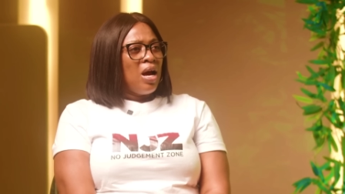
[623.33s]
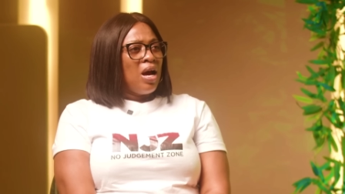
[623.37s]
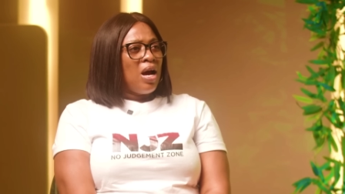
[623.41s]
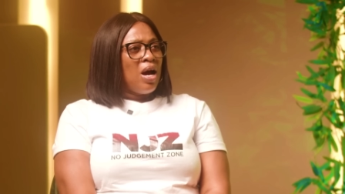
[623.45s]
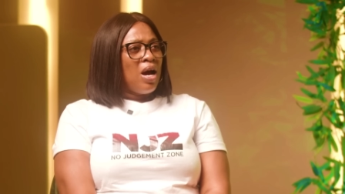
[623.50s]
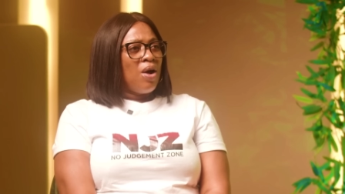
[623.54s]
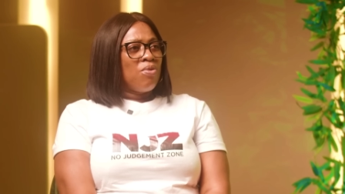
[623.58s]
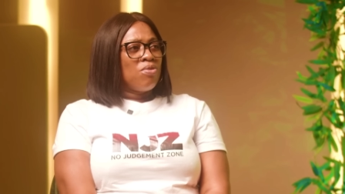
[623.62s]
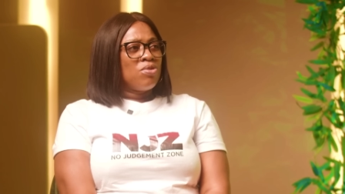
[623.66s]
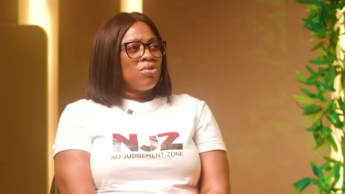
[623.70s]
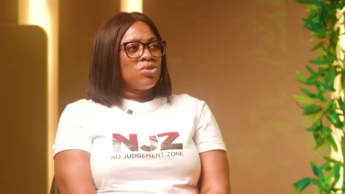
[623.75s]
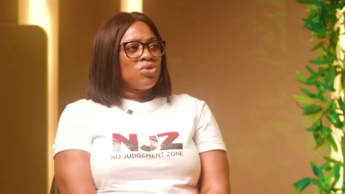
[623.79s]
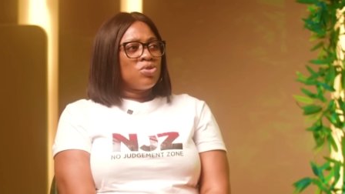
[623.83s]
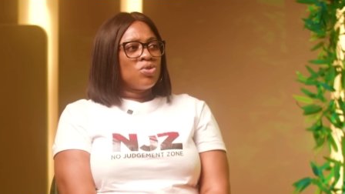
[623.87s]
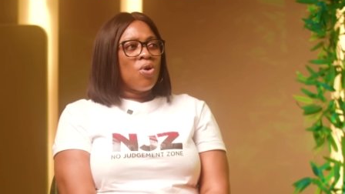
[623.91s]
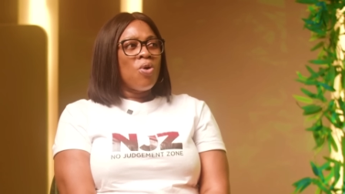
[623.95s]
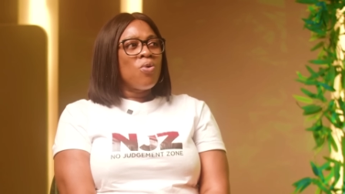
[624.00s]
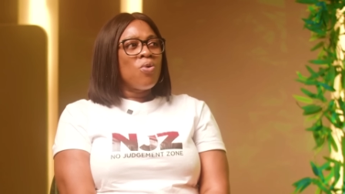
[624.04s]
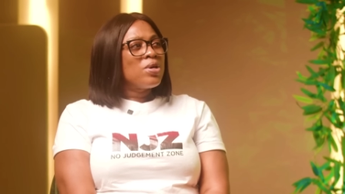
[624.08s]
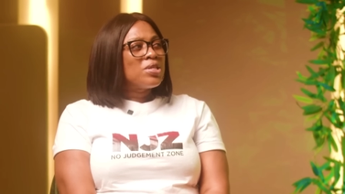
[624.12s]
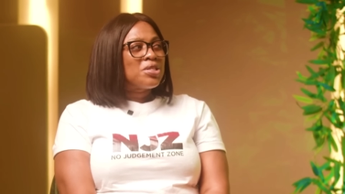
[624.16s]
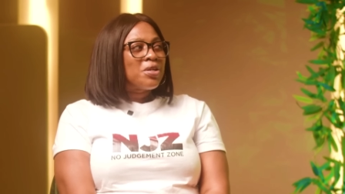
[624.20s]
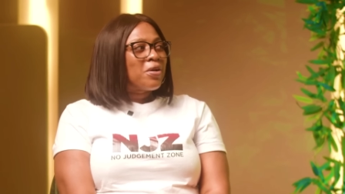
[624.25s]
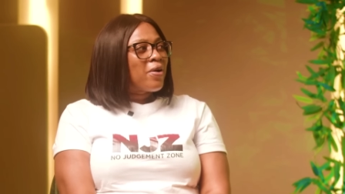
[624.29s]
I was
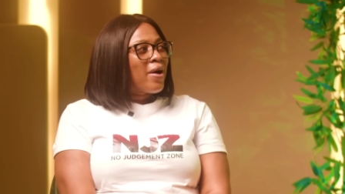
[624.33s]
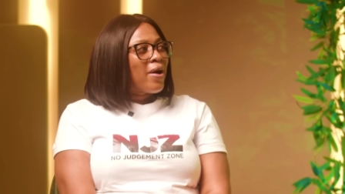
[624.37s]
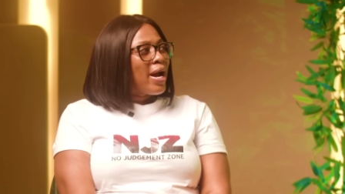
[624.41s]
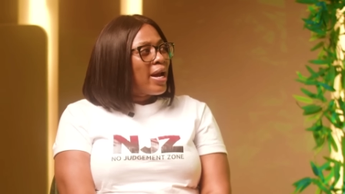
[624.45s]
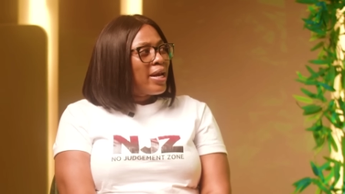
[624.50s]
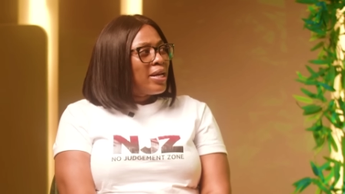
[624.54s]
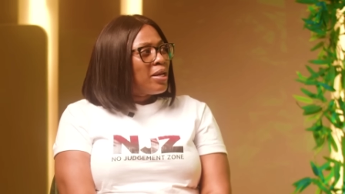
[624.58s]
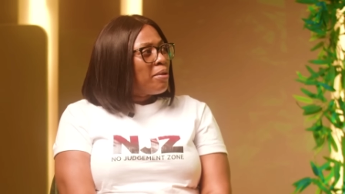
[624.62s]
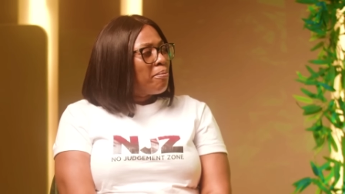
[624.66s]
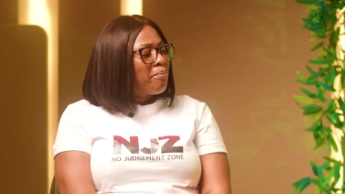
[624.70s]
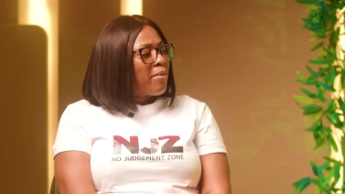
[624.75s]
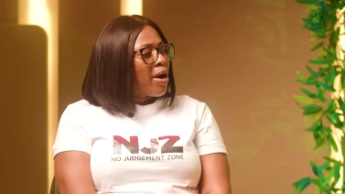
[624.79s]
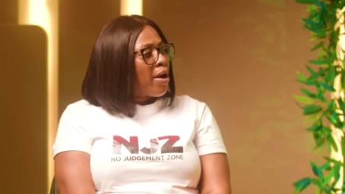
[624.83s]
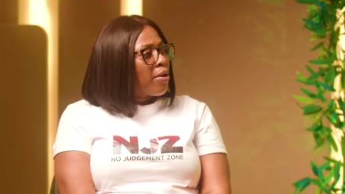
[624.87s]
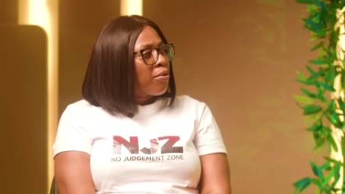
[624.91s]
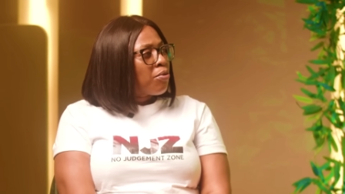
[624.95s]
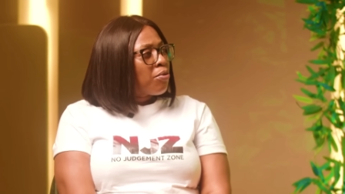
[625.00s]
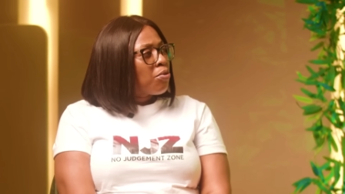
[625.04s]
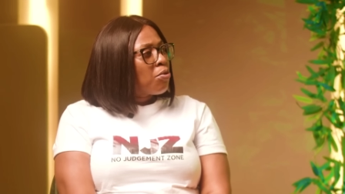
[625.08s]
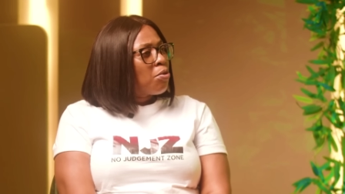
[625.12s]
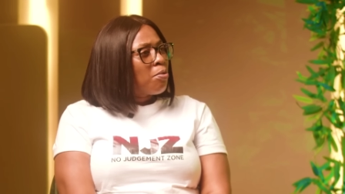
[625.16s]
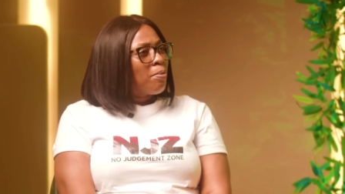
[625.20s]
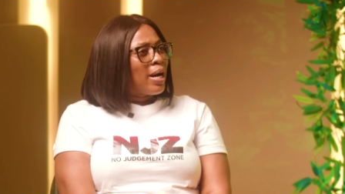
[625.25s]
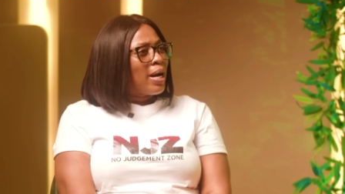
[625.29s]
always crying in my
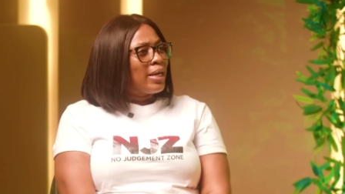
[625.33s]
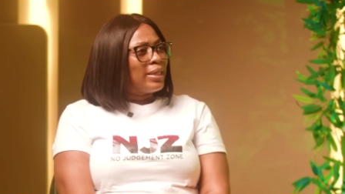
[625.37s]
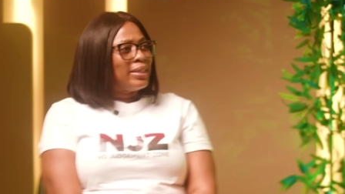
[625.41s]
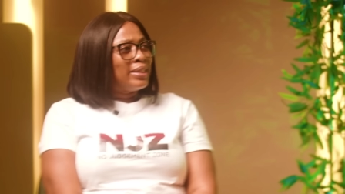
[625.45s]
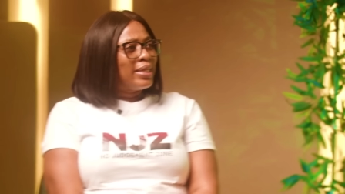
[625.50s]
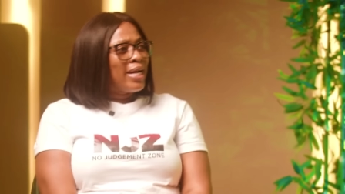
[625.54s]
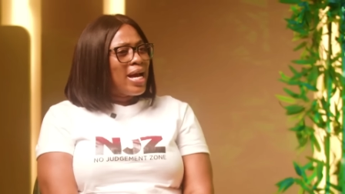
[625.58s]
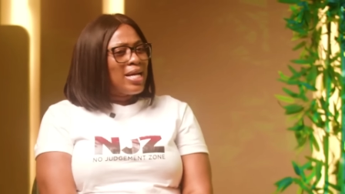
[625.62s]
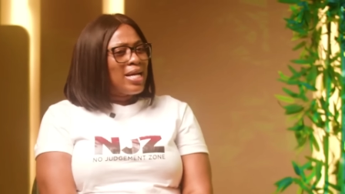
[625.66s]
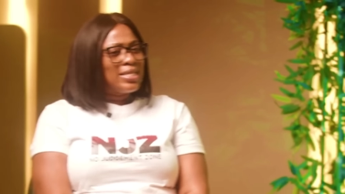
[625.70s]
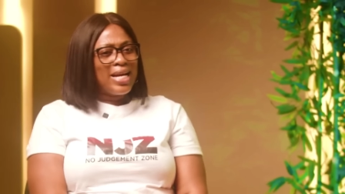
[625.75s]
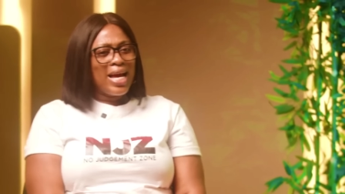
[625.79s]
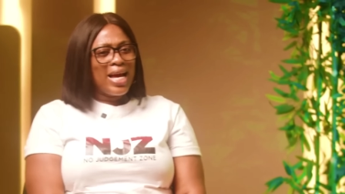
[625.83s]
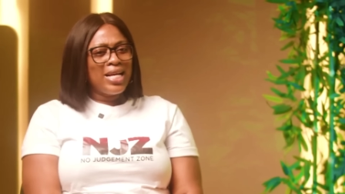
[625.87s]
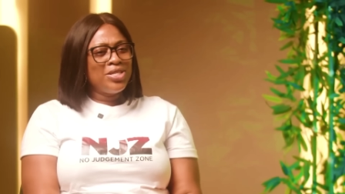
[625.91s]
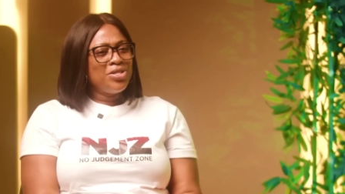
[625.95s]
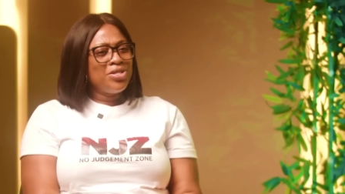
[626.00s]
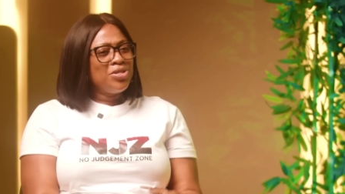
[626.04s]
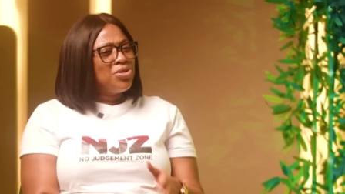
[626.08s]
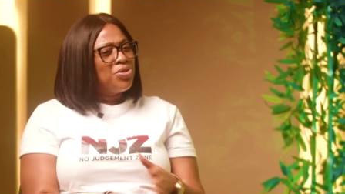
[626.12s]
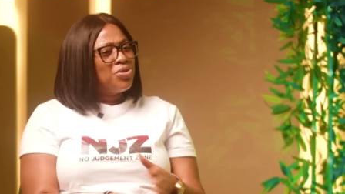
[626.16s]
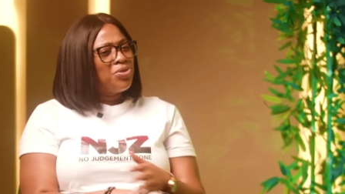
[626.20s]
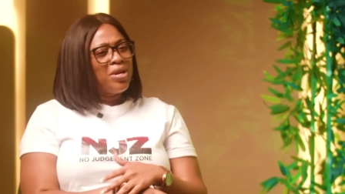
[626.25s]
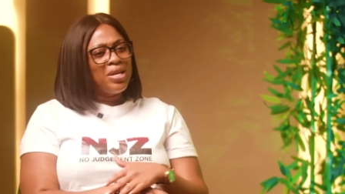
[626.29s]
room at night. I
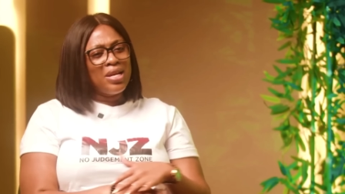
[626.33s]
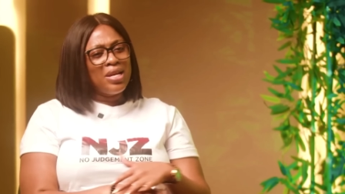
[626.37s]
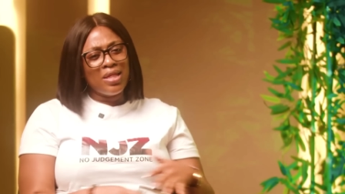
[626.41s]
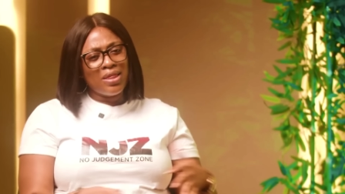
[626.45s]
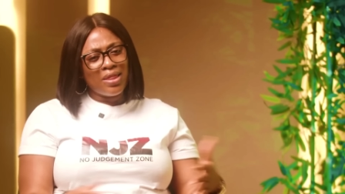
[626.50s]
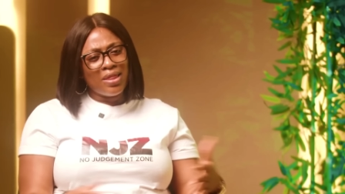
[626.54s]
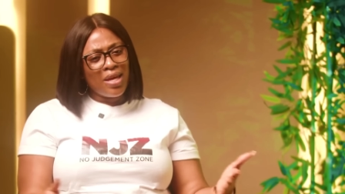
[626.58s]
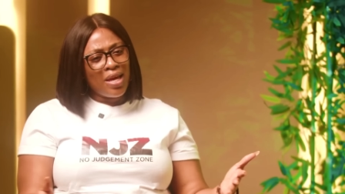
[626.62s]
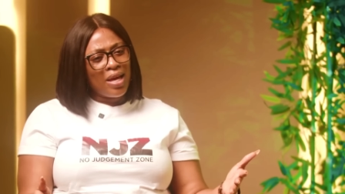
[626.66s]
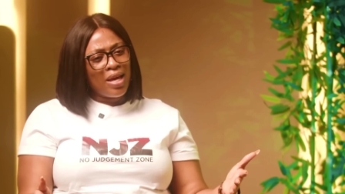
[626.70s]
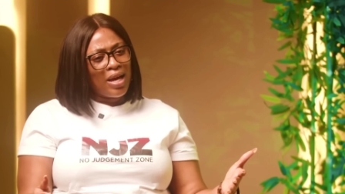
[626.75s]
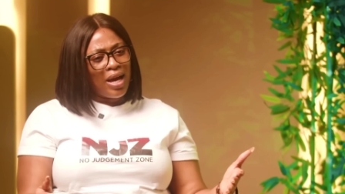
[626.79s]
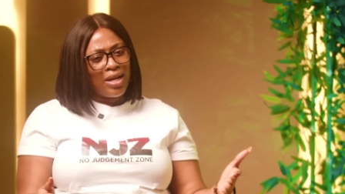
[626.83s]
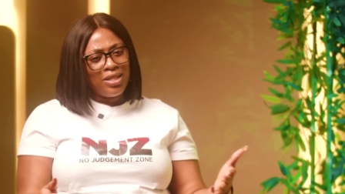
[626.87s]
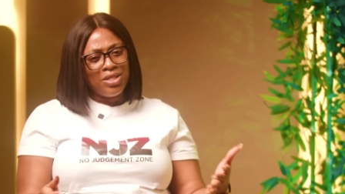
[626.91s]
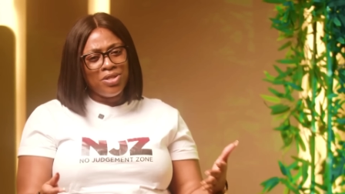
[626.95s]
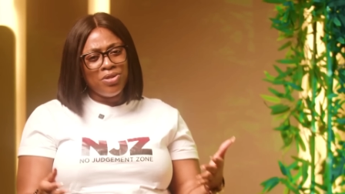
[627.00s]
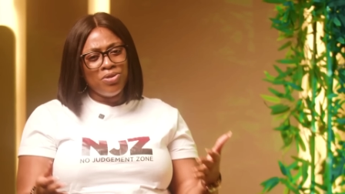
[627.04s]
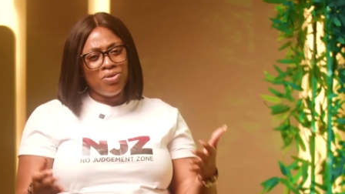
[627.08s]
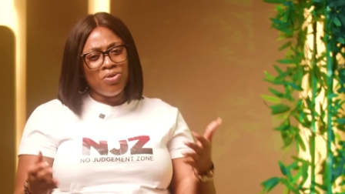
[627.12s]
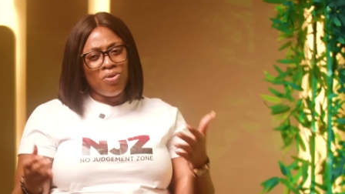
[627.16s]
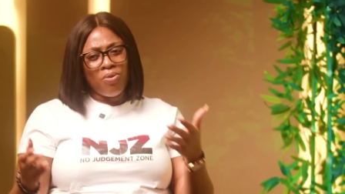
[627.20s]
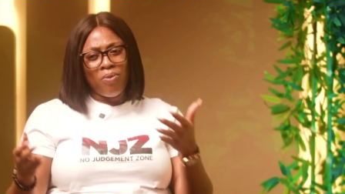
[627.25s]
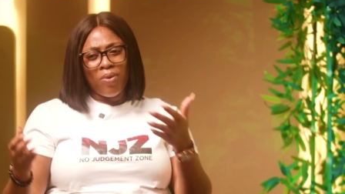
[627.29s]
didn't know anything. I
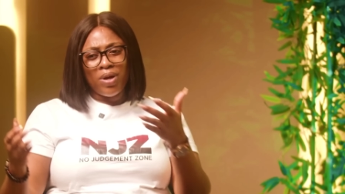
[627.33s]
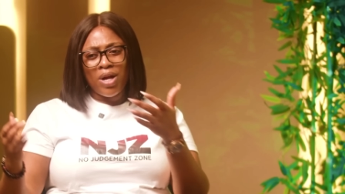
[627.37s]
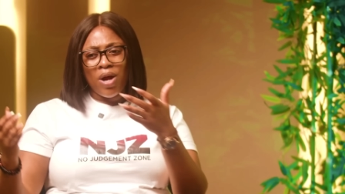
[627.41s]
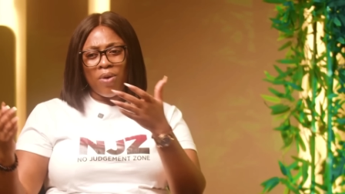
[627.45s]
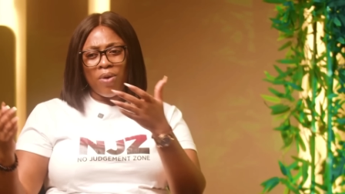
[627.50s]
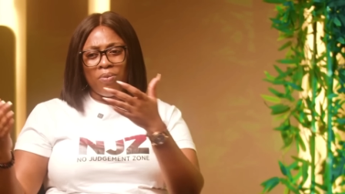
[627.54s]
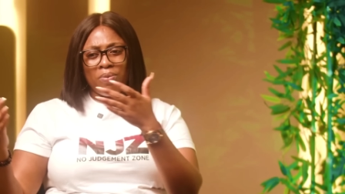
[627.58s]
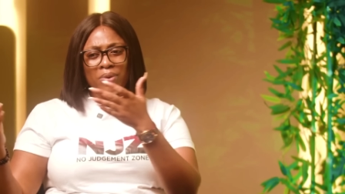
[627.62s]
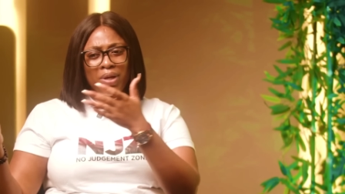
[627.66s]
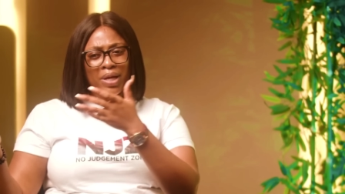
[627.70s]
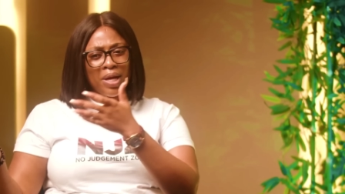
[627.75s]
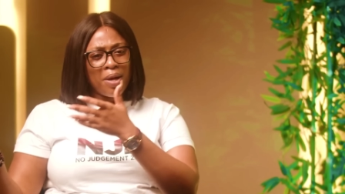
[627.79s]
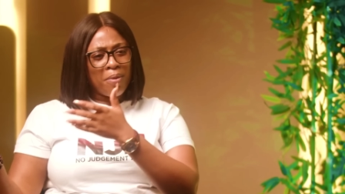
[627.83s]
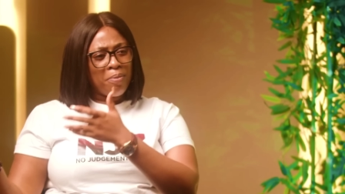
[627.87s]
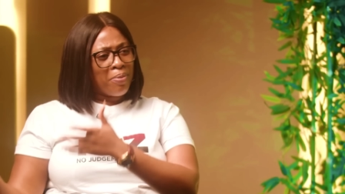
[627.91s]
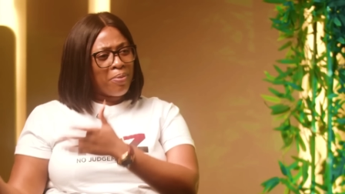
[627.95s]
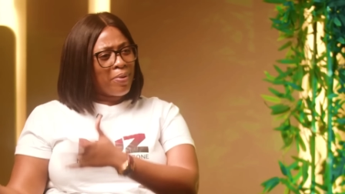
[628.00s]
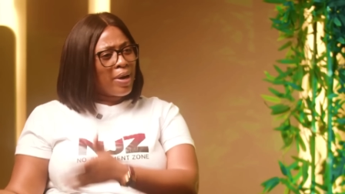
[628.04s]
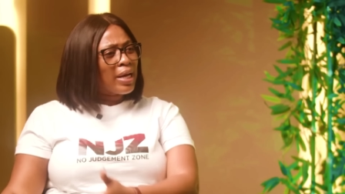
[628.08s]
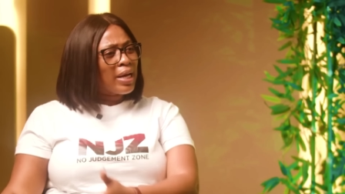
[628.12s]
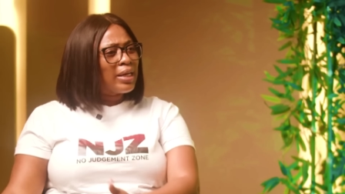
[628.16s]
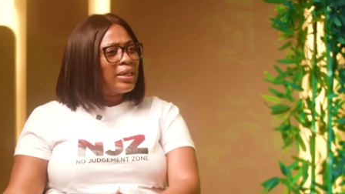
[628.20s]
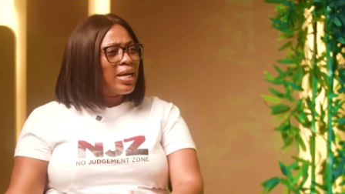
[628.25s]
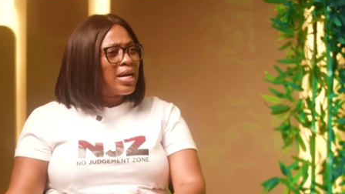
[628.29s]
didn't know whether I would get
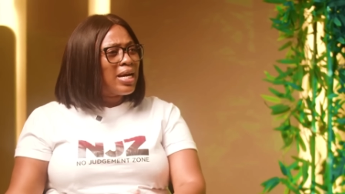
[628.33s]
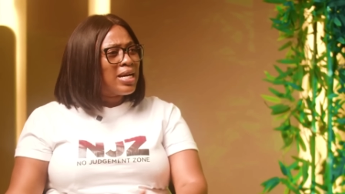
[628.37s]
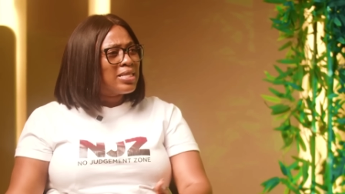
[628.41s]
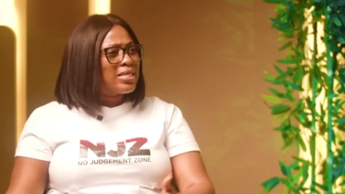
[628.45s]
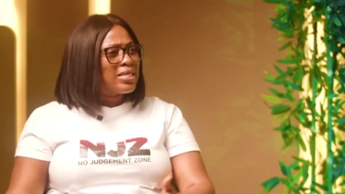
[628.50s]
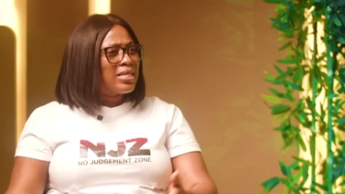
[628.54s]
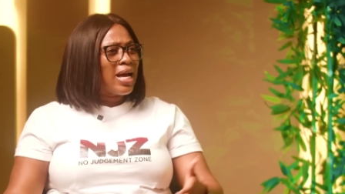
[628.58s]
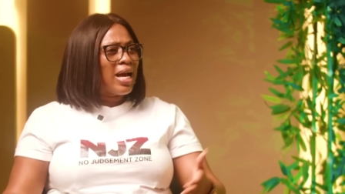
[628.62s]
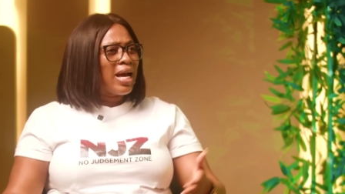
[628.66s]
pregnant.